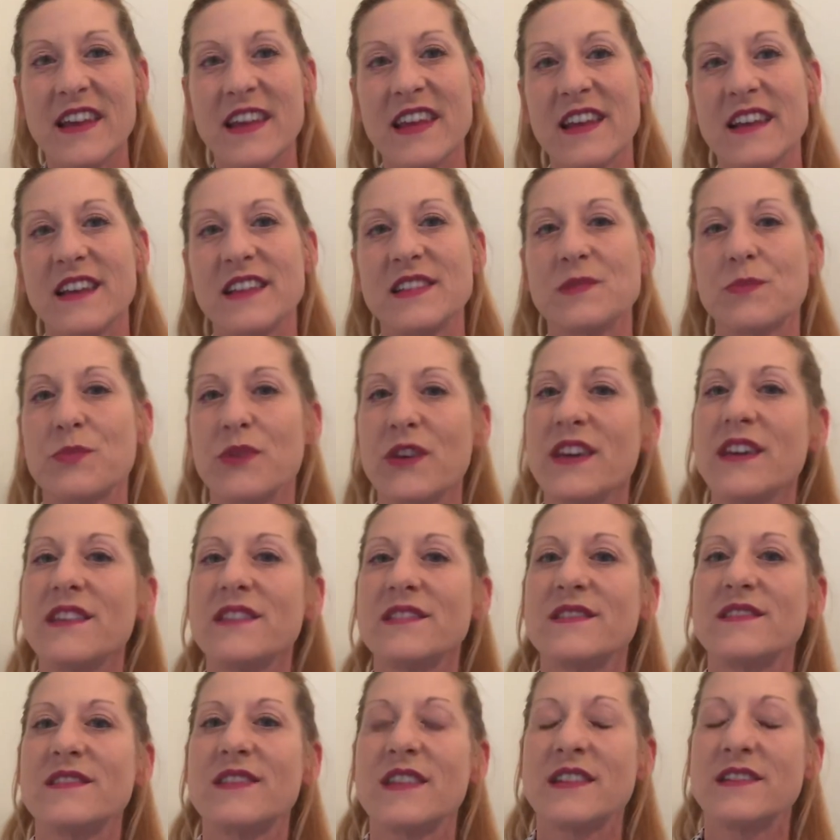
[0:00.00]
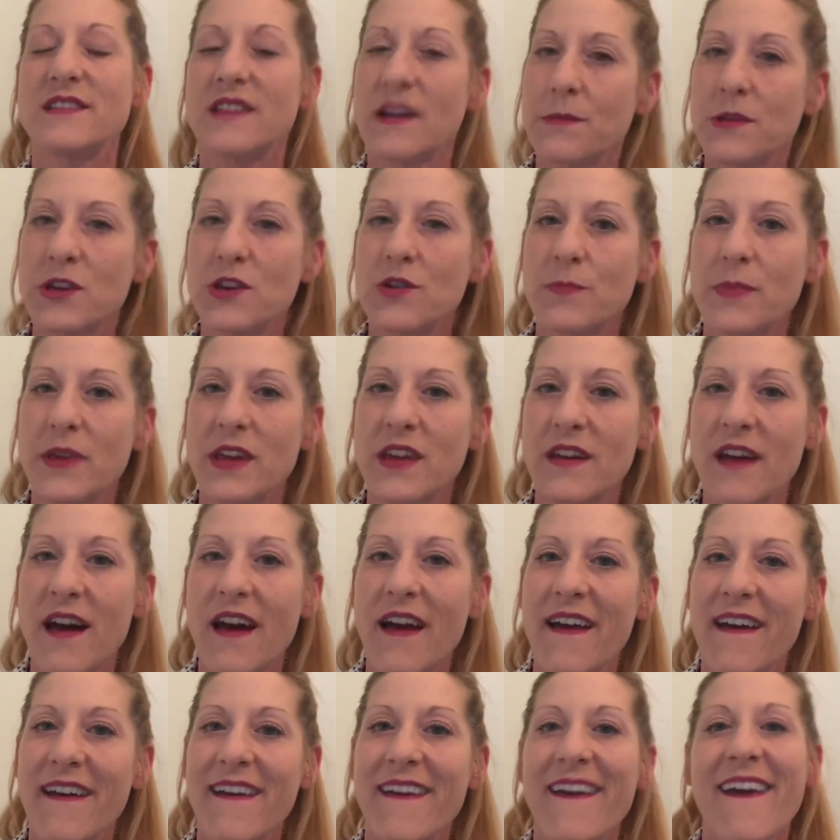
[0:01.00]
In its place, the
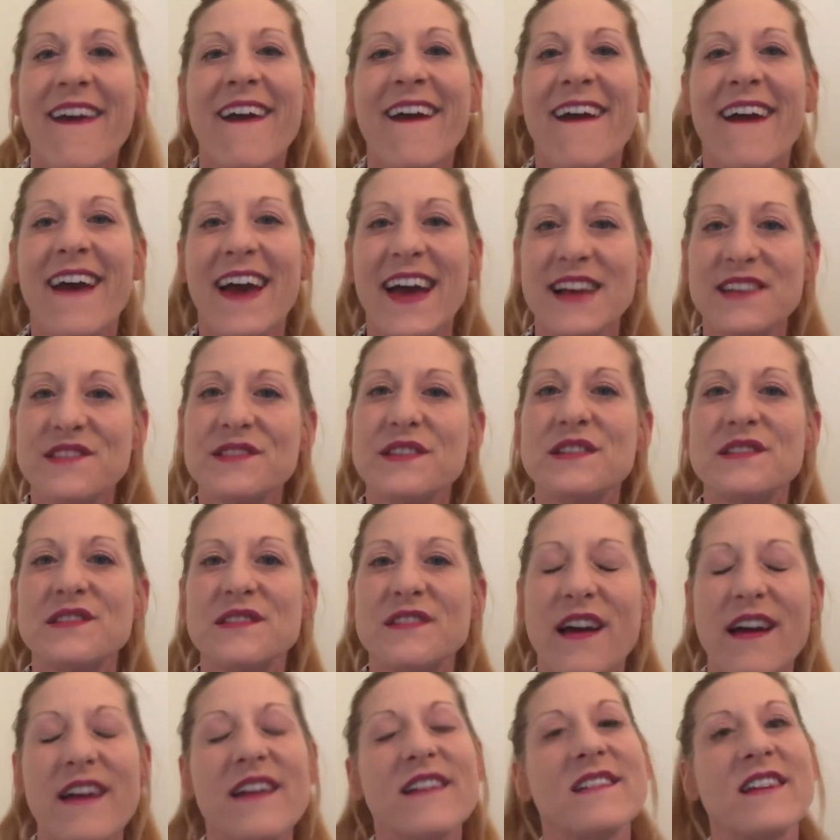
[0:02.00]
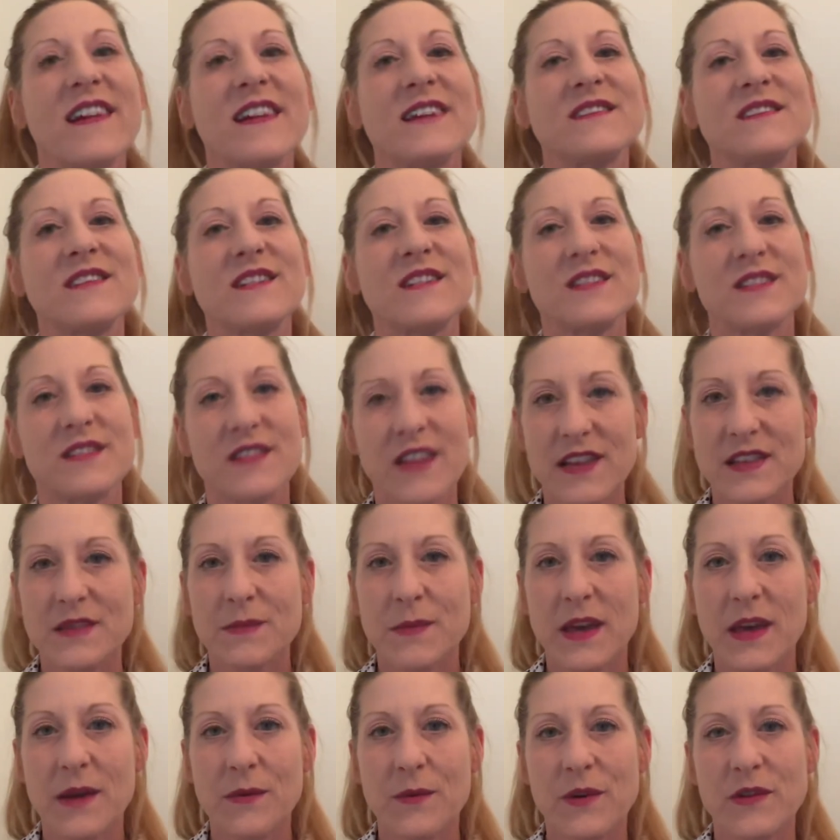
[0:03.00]
WPI SS diagnostic
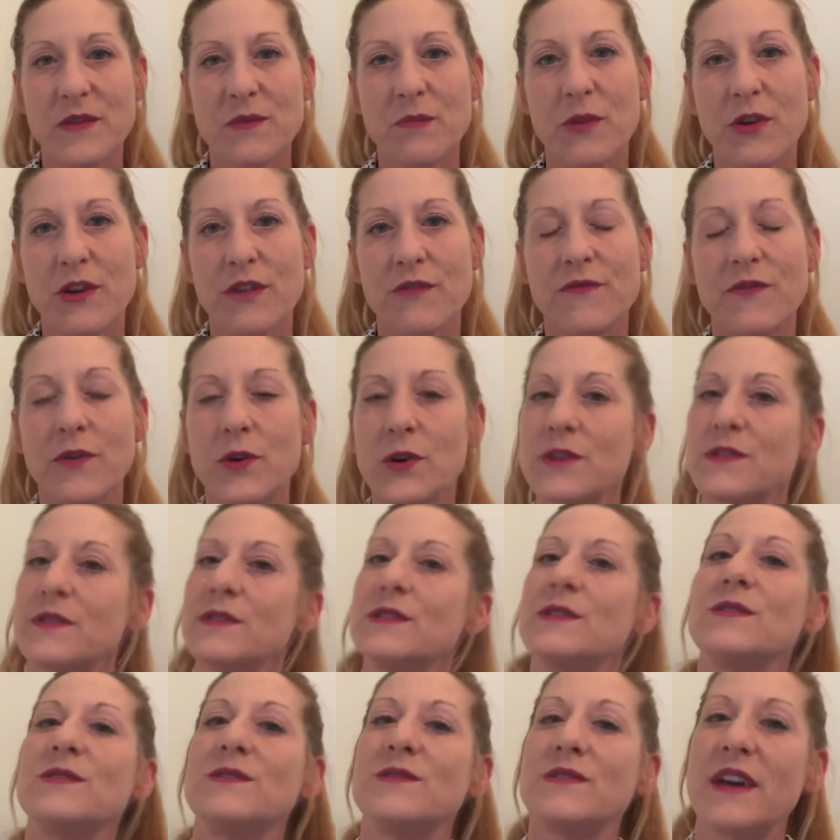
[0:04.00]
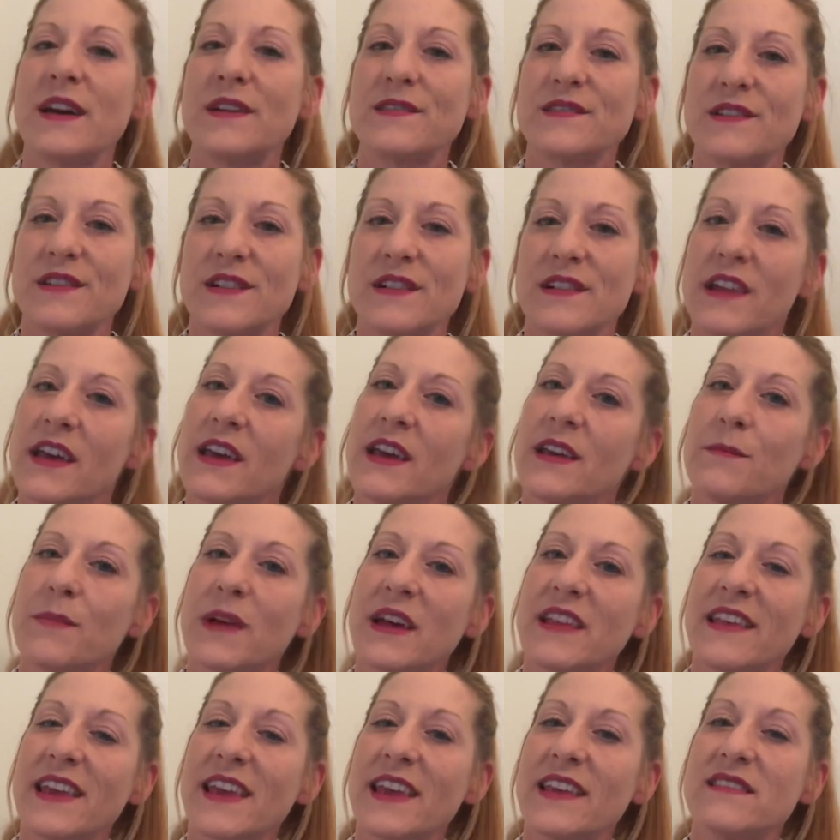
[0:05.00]
assessment was put forth in 2010
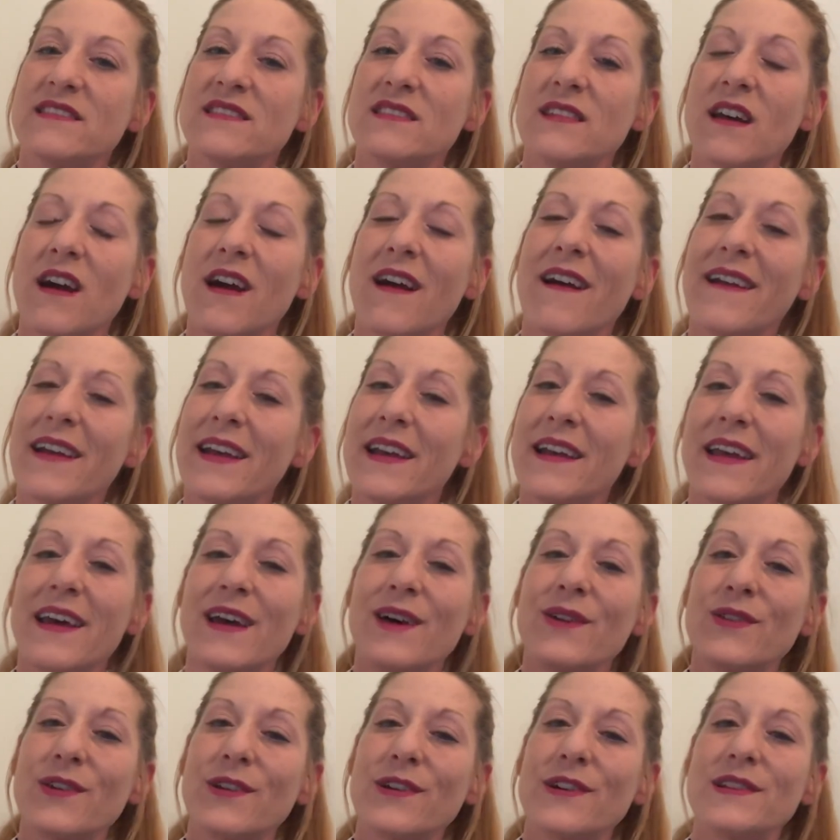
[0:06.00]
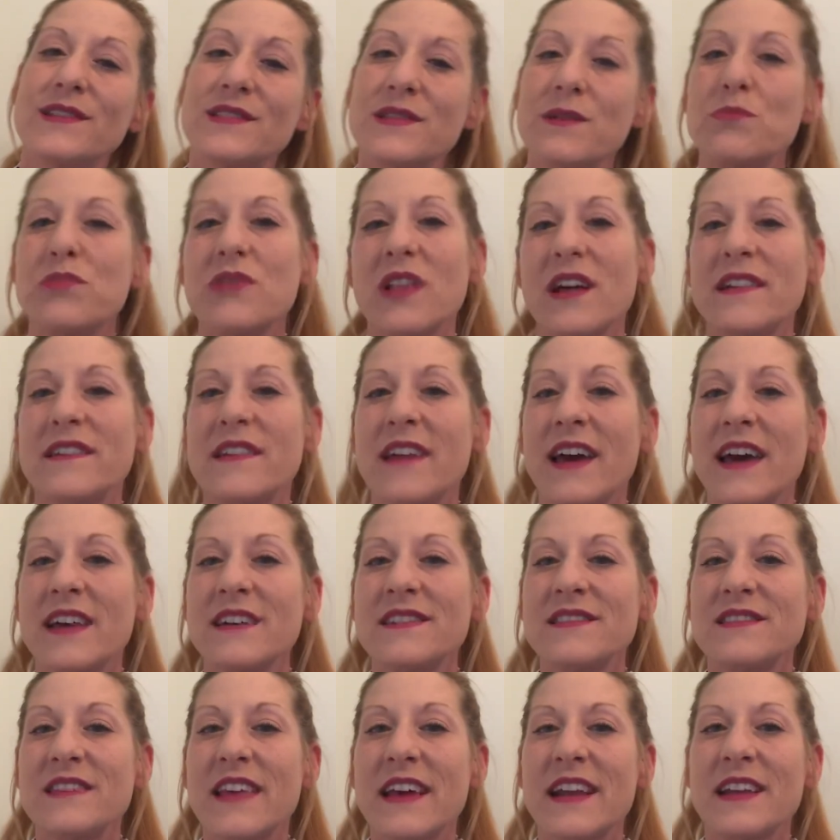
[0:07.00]
by the ACR, and now there is a blood
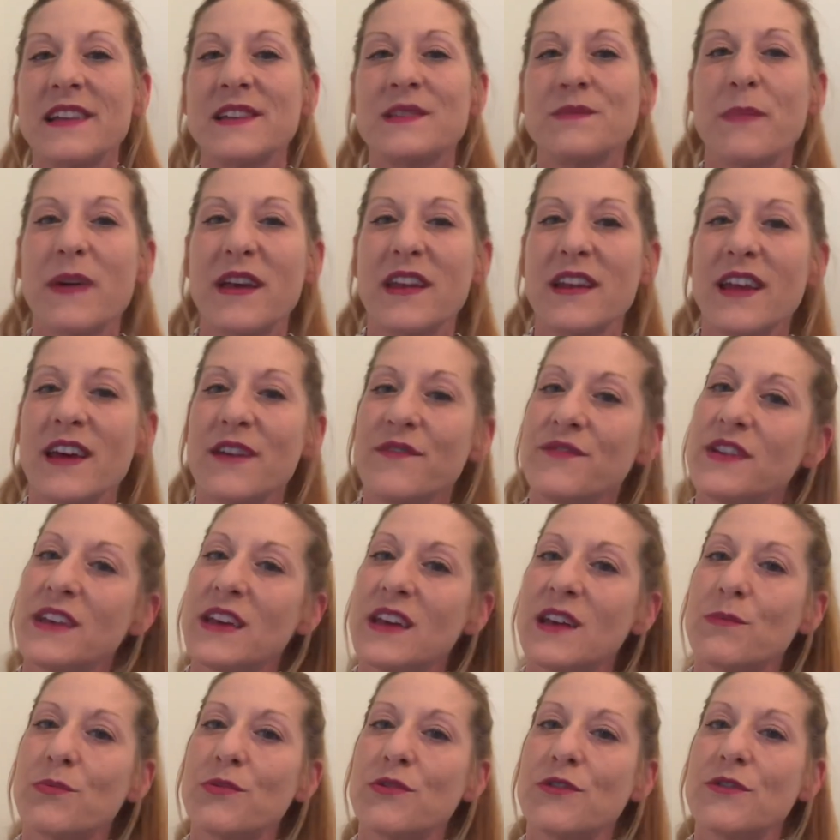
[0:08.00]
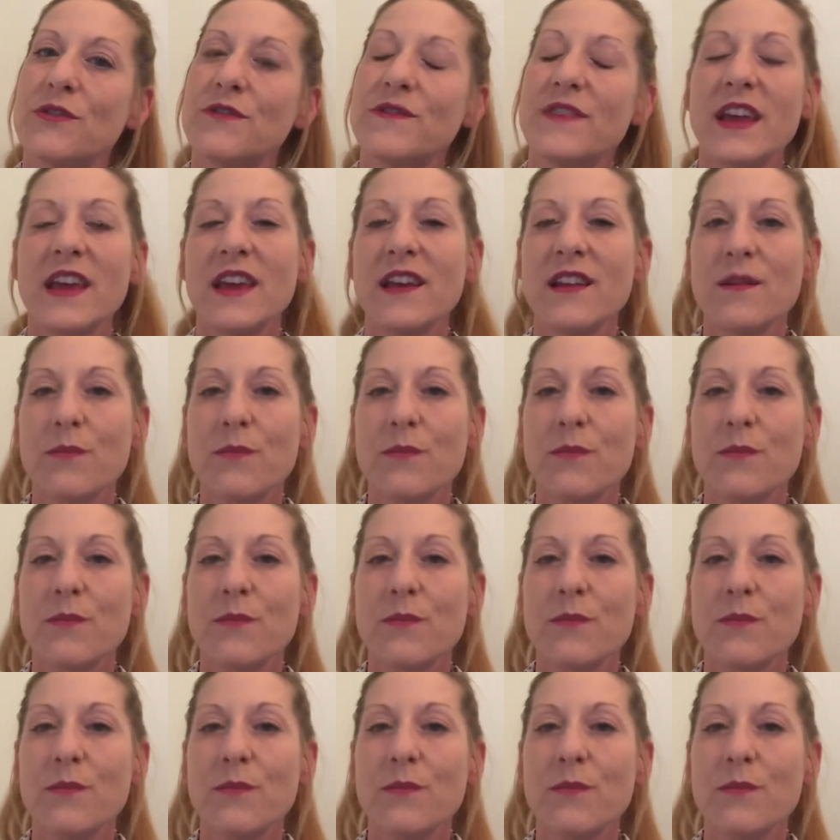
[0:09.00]
test that has been FDA approved